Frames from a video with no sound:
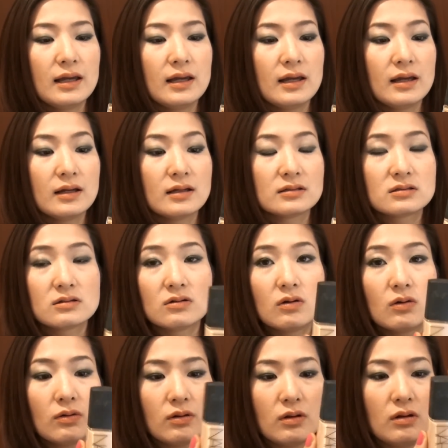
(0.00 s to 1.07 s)
And
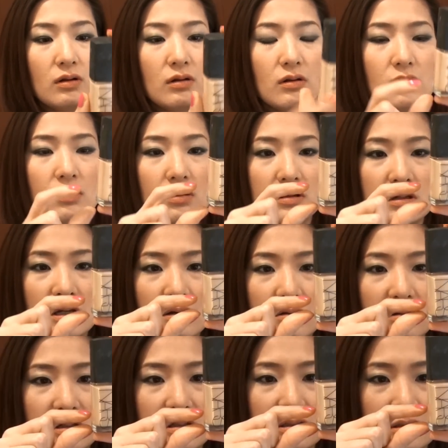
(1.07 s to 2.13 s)
so
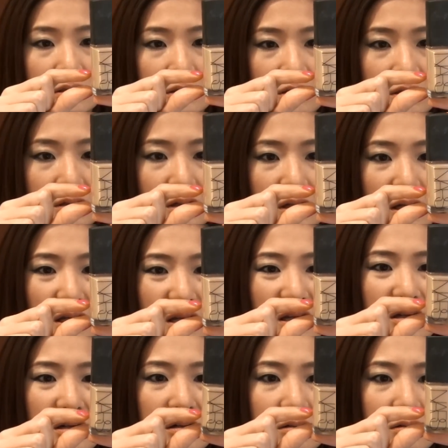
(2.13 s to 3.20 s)
now it's like
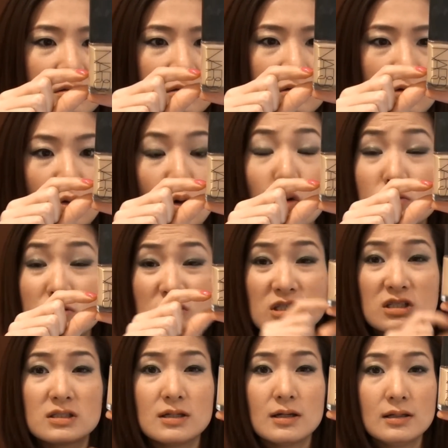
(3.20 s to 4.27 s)
here,
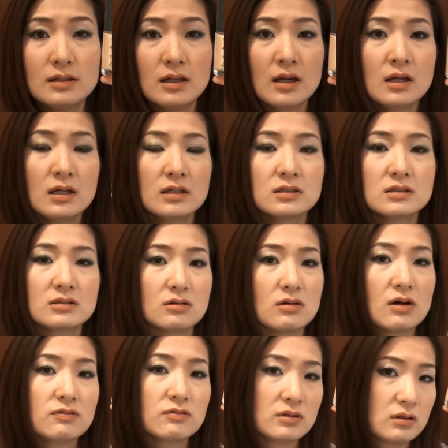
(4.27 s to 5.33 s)
almost done. So
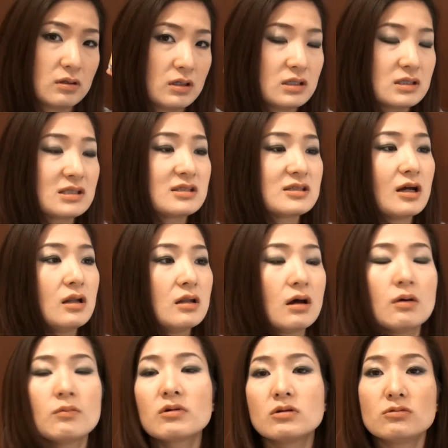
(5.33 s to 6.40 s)
after it's done,
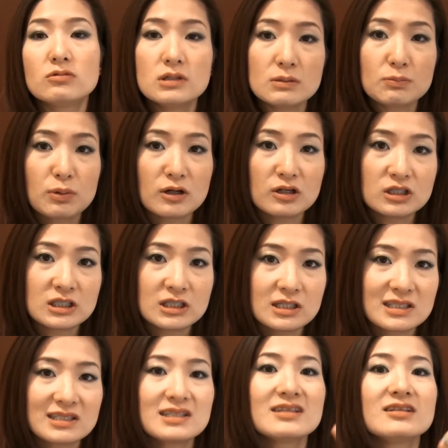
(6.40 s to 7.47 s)
I'm gonna
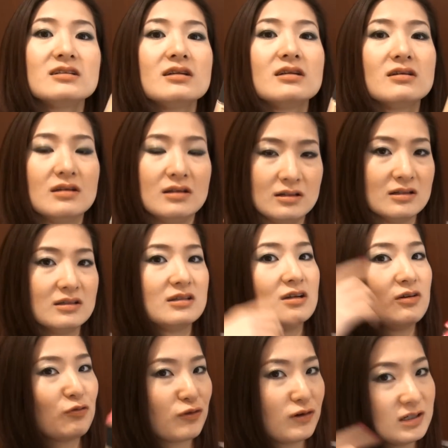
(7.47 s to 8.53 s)
repurchase in a
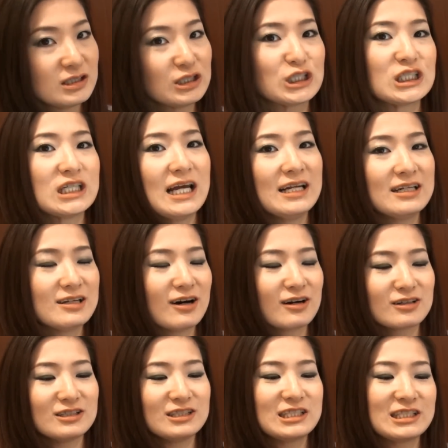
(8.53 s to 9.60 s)
different shade,
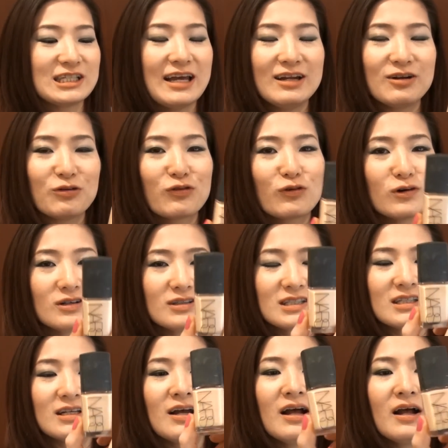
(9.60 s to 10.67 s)
darker shade of
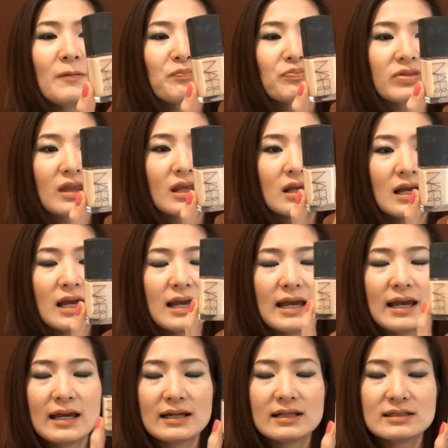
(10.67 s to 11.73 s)
course.
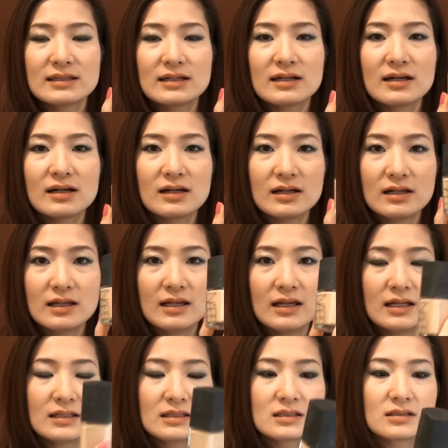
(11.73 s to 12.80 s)
And
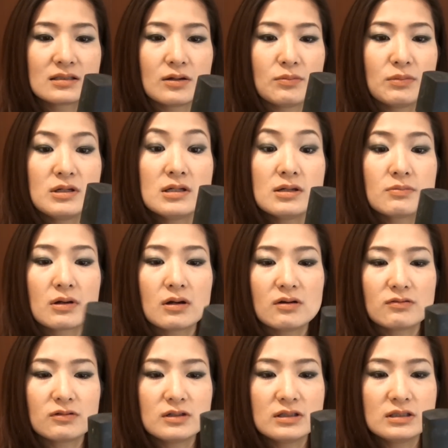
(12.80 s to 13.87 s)
it's a medium
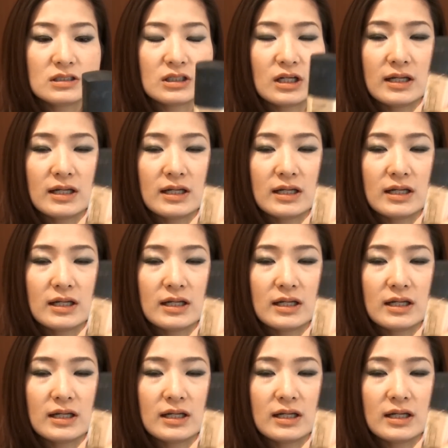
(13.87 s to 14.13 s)
coverage.